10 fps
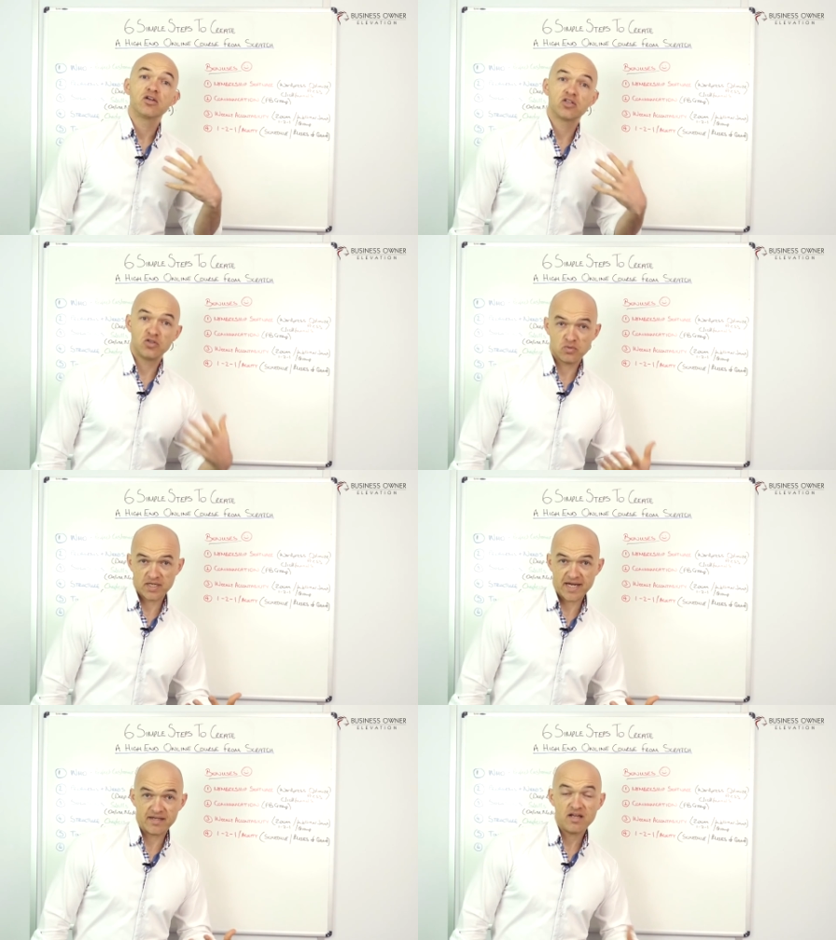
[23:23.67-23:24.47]

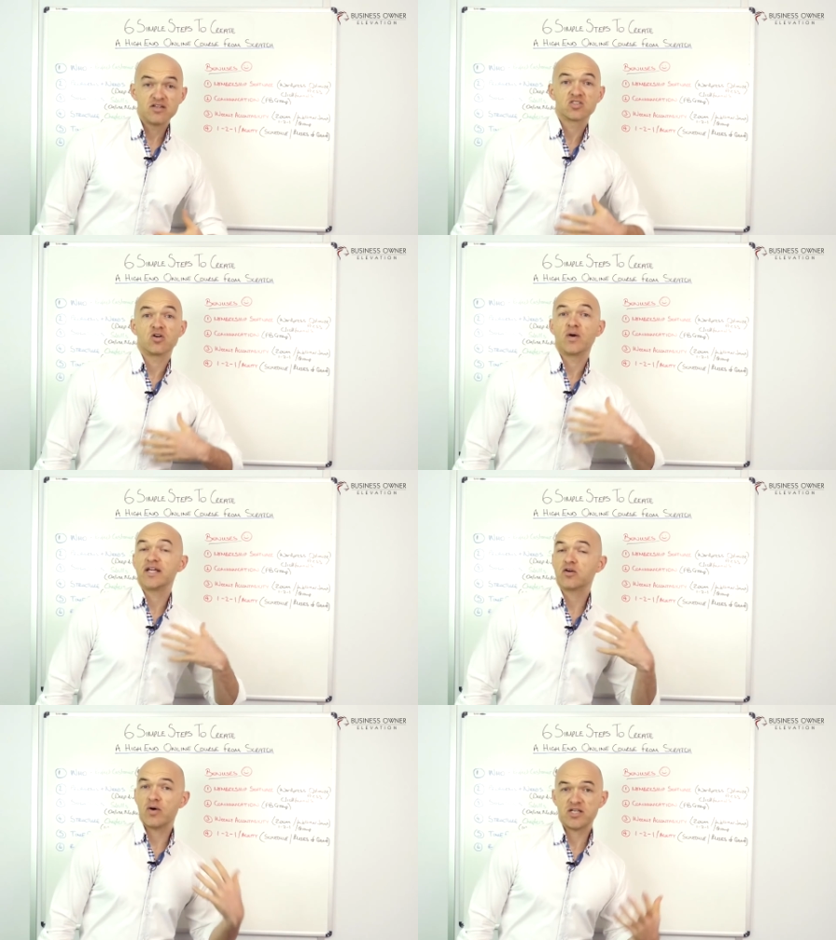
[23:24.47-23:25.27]
Q&A. So
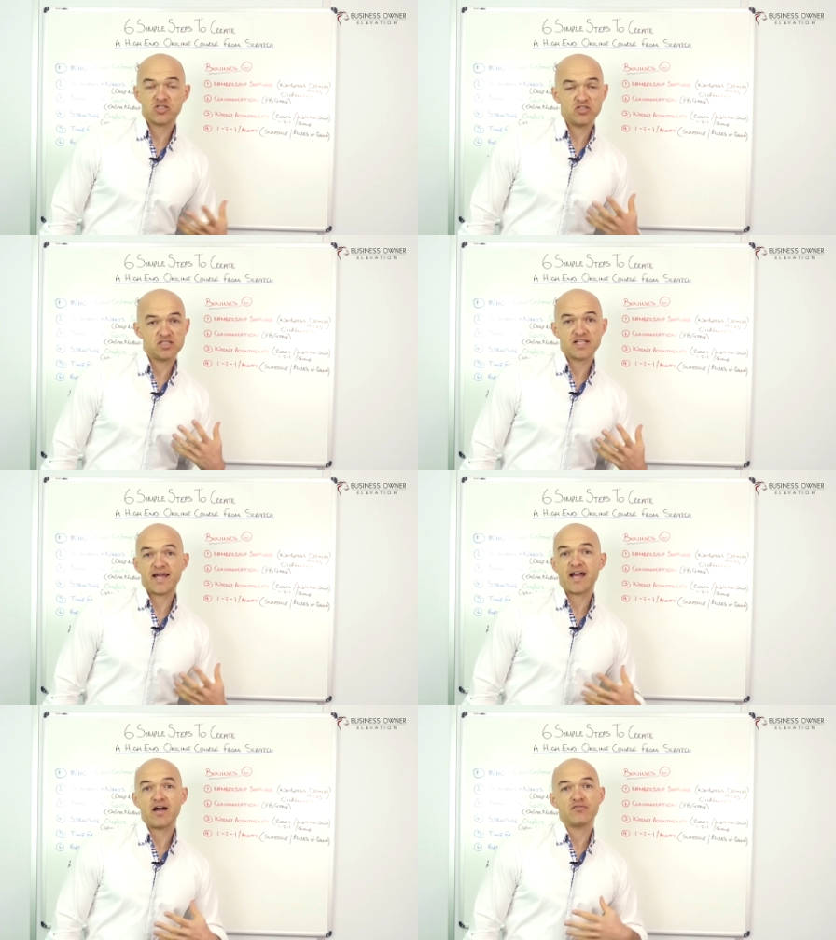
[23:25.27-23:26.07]
any questions they
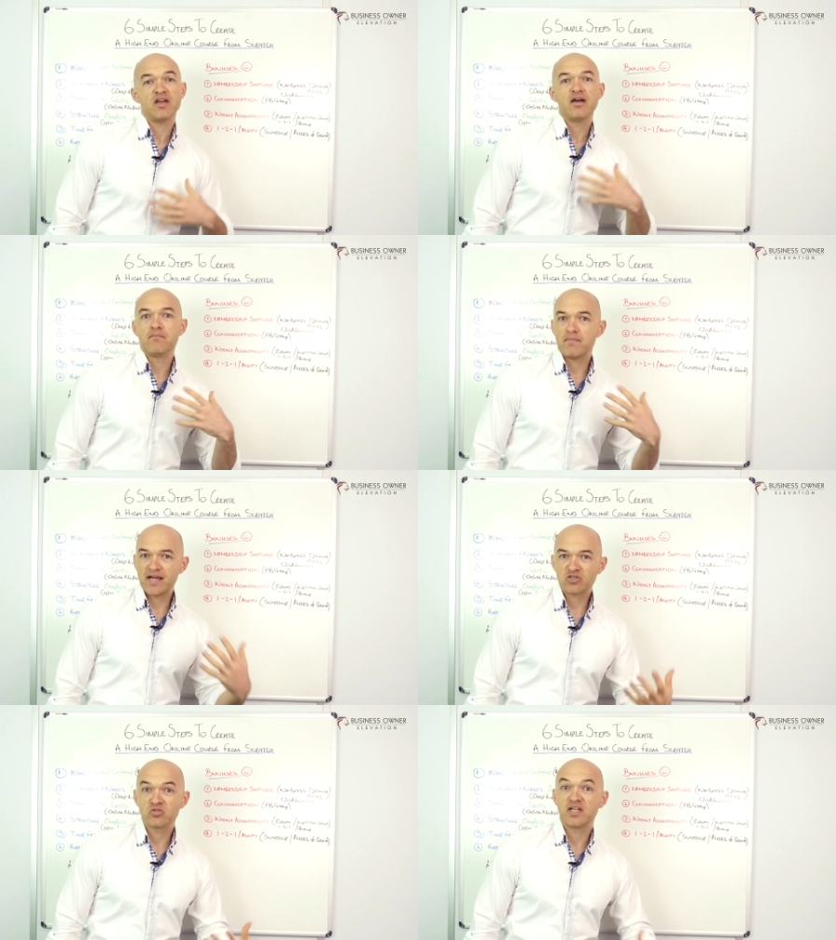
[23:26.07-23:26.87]
have,
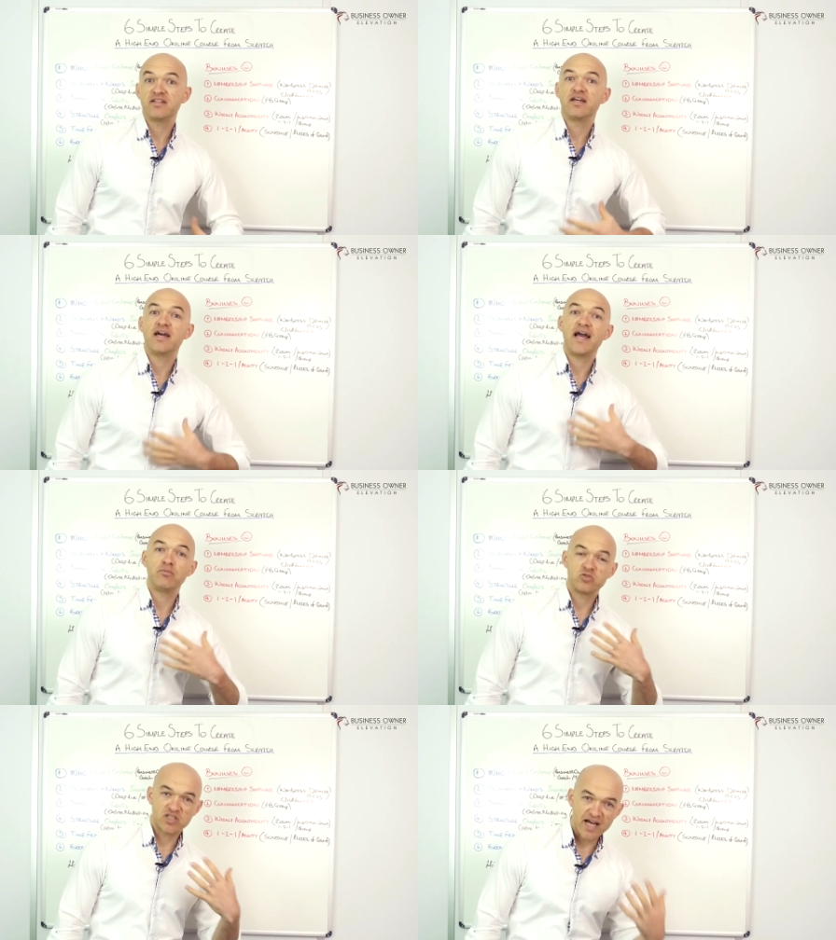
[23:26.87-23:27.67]
make sure that they're
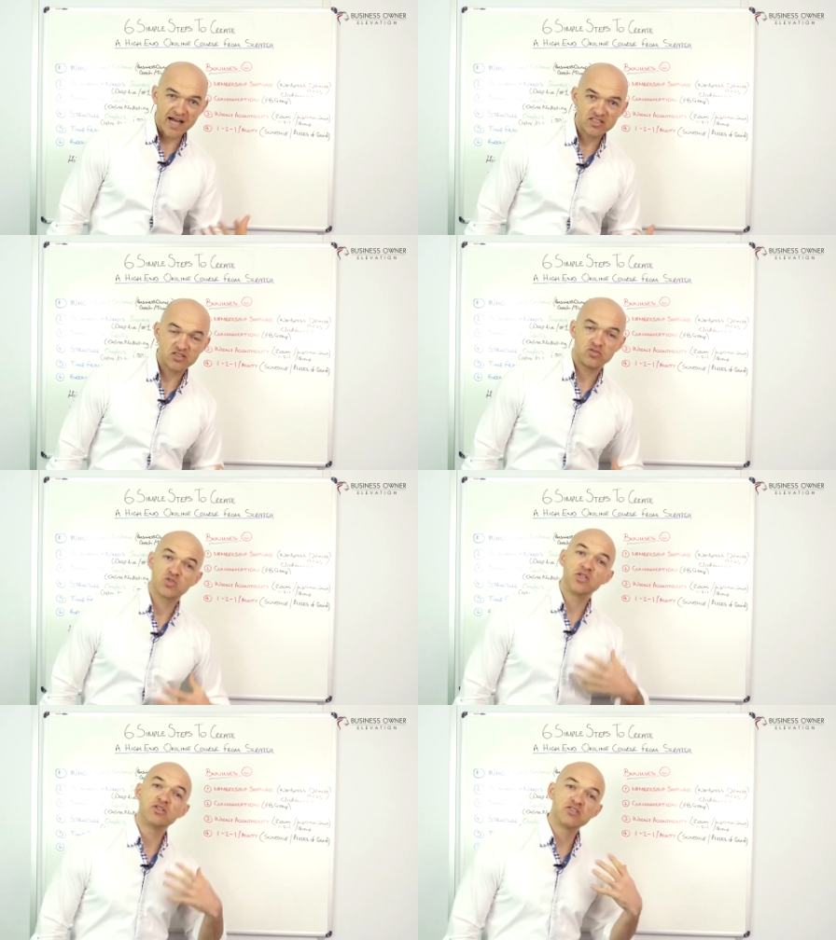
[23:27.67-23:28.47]
able to ask you
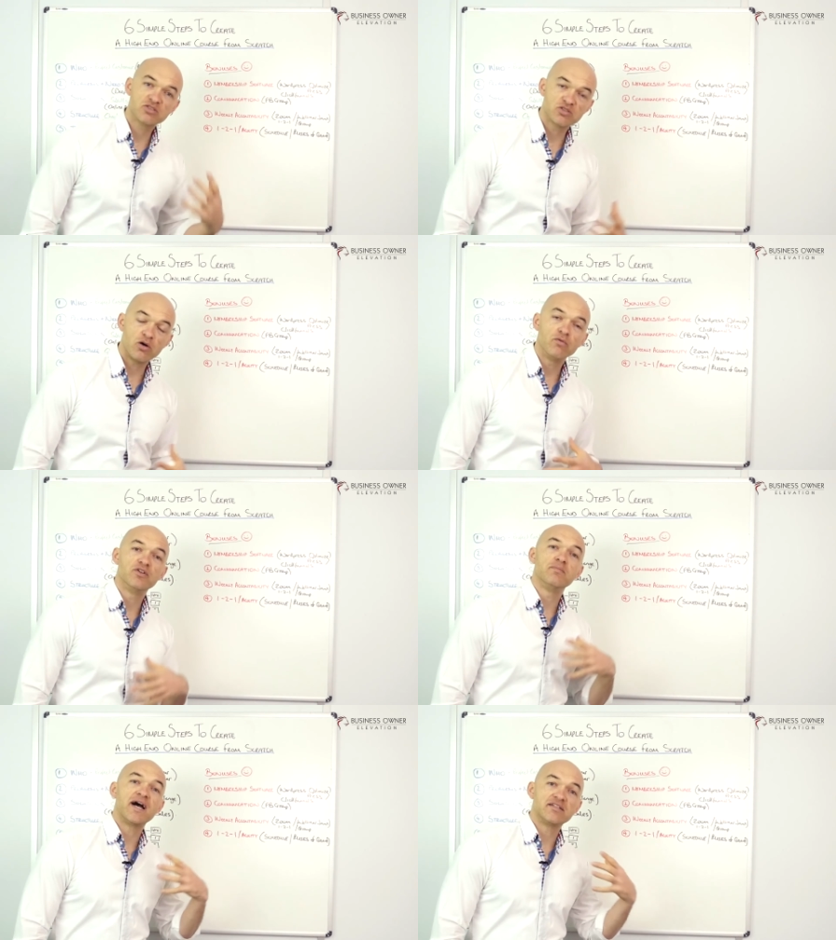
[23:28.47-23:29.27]
so you can solve
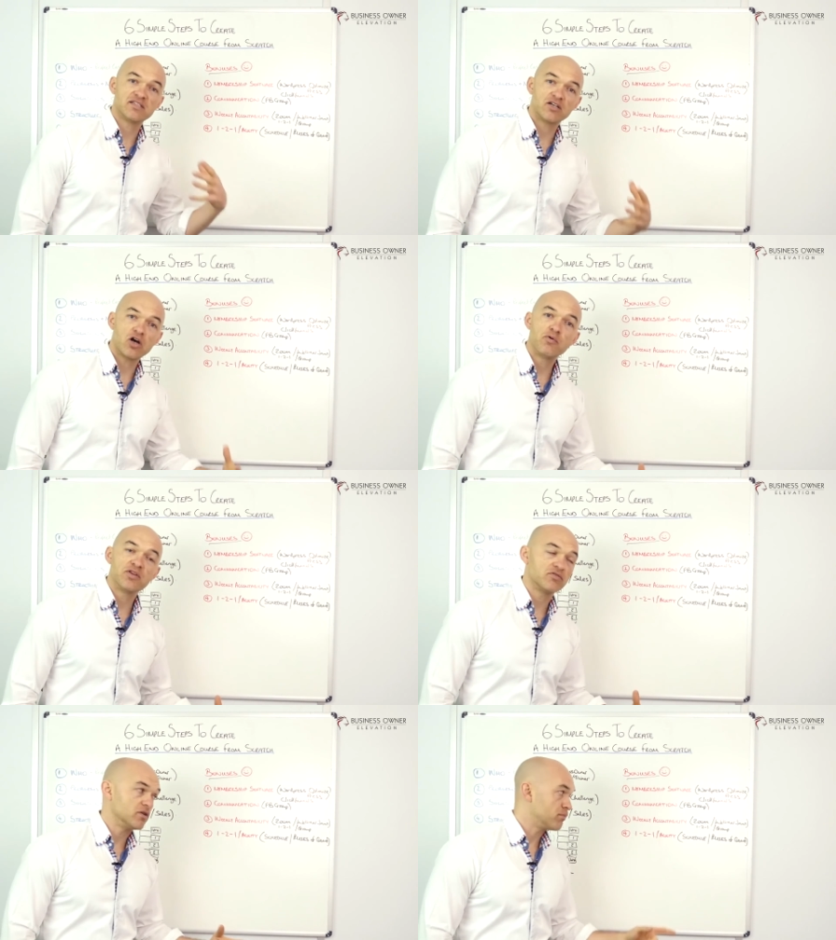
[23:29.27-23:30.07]
them as they're going
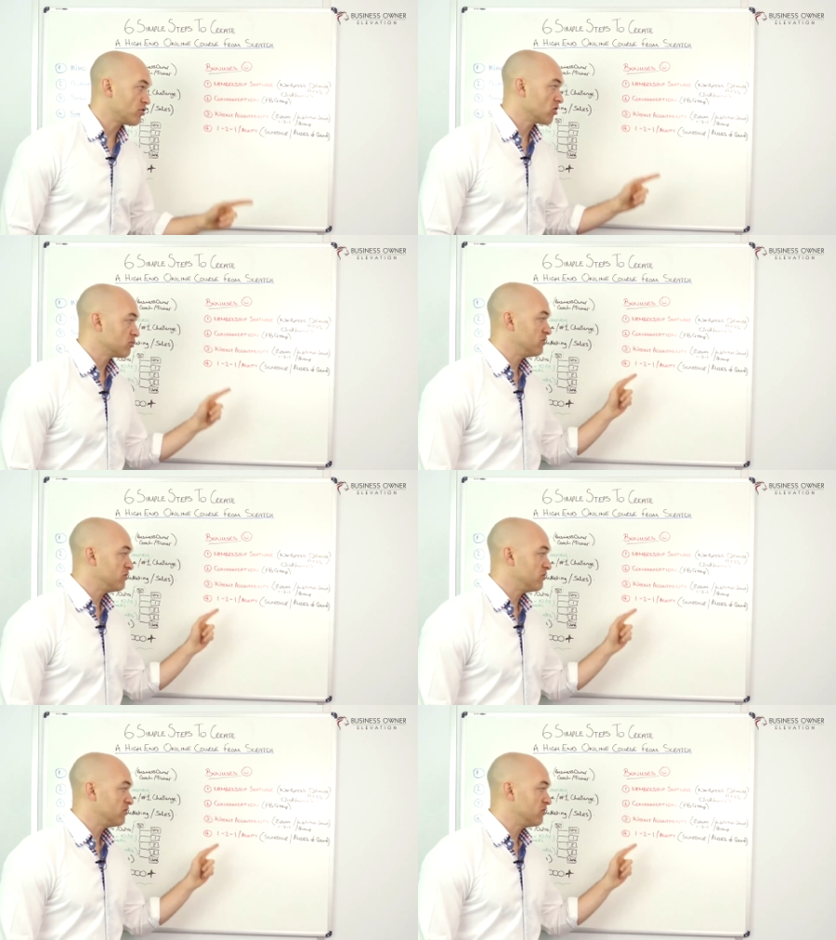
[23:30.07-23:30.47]
through your program.